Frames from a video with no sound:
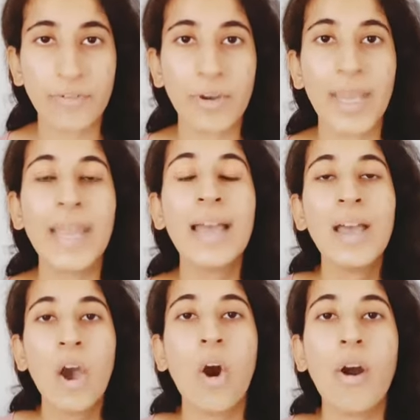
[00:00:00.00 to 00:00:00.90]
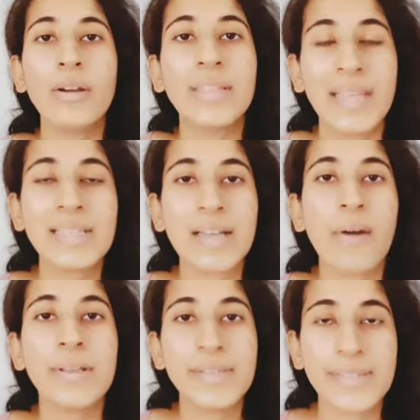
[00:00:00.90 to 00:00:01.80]
Okay, all things
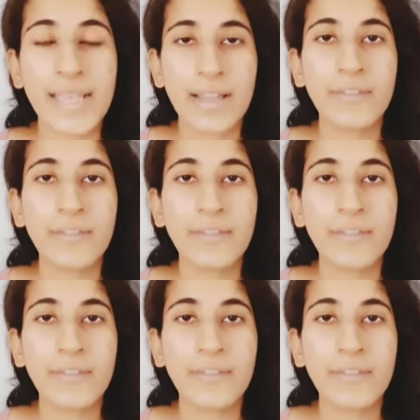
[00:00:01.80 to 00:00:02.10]
are in safe